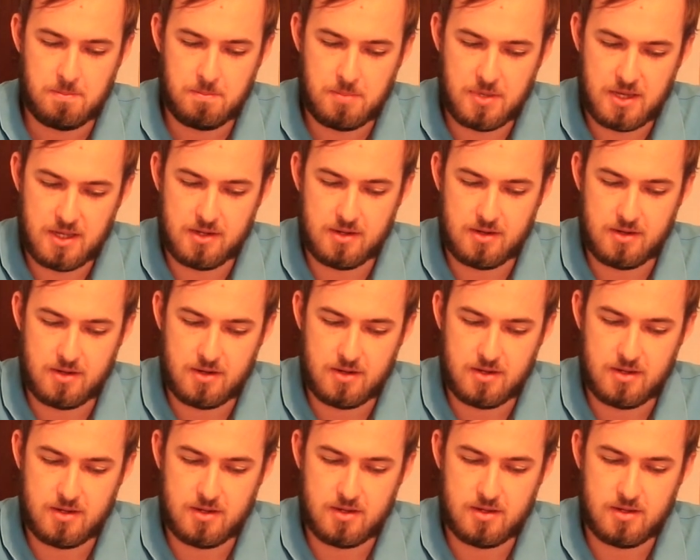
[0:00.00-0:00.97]
But,
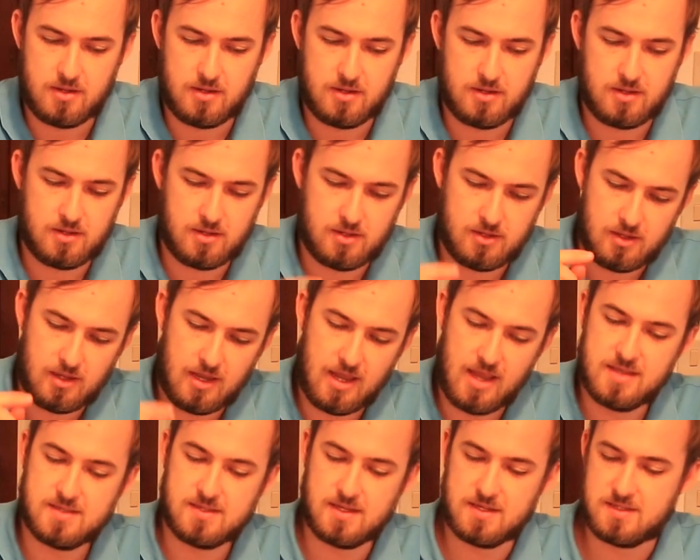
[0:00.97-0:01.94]

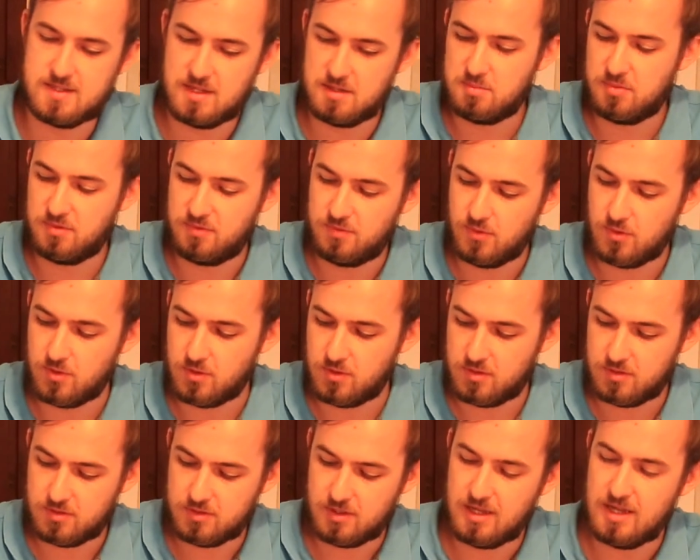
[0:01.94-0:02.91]
as I said
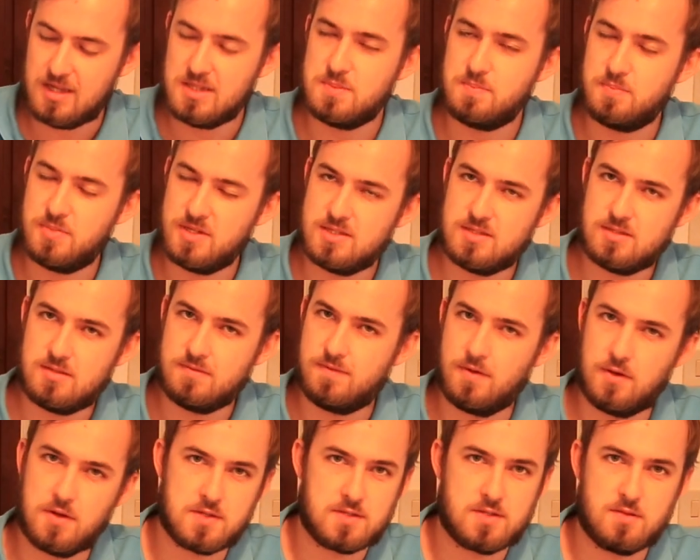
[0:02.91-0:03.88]
before, it's best to
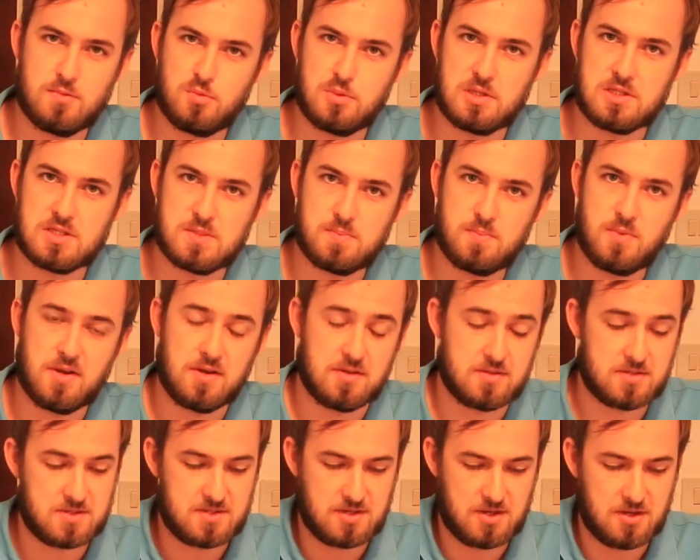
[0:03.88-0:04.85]
focus on one
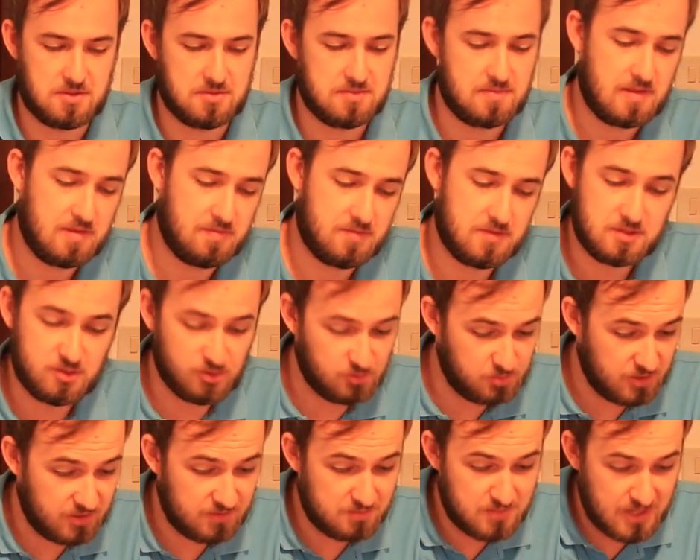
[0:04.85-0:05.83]
spot. So, if you do a
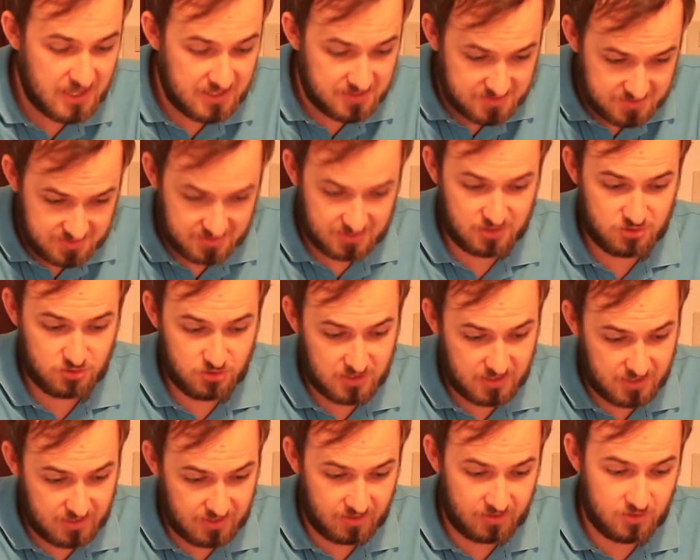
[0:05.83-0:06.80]
bit of maths in your
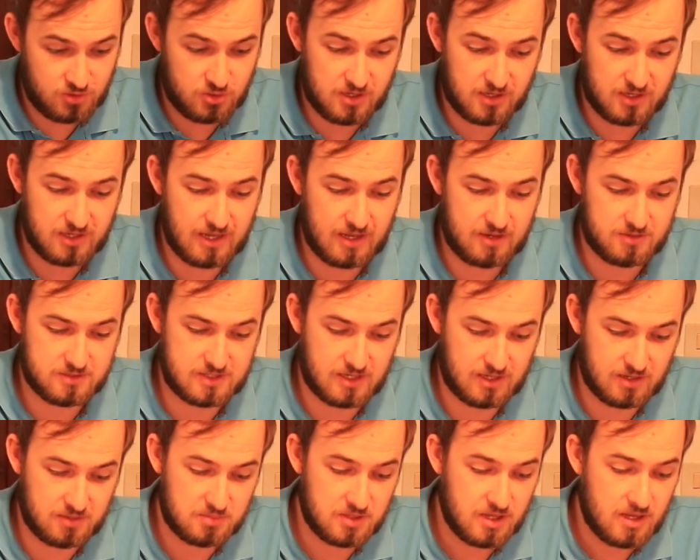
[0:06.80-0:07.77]
head, you can count
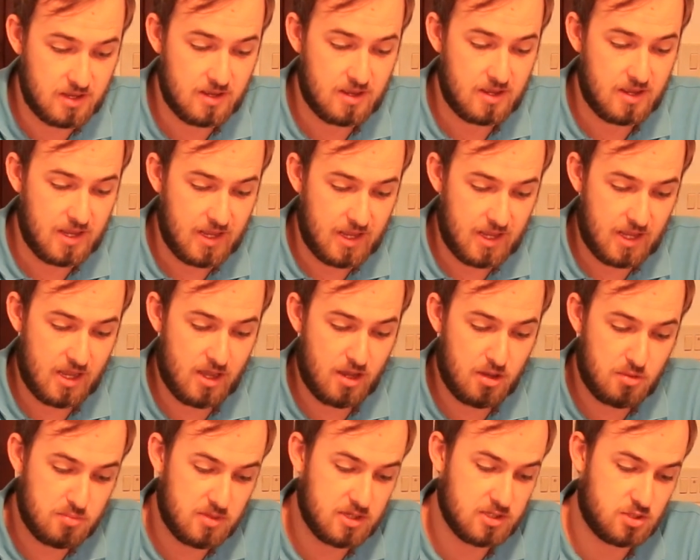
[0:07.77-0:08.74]
out,
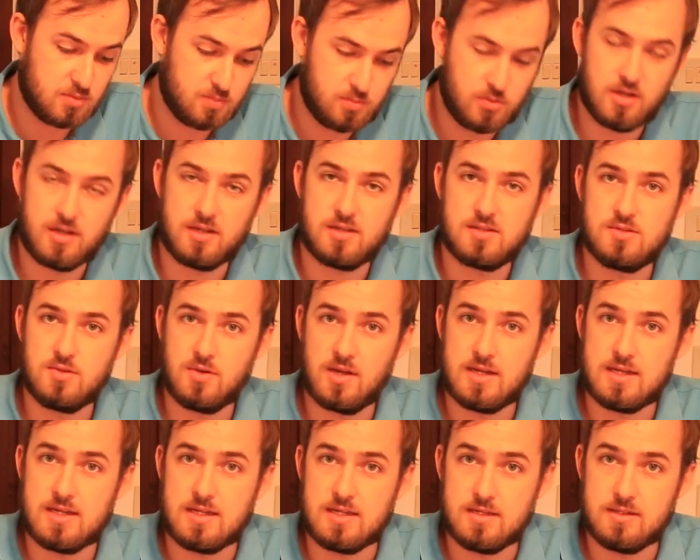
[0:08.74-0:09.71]
how much brick do I
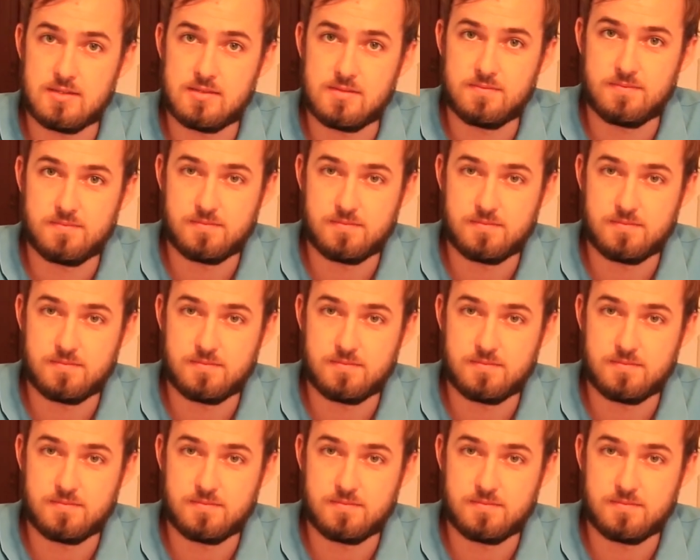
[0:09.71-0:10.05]
need?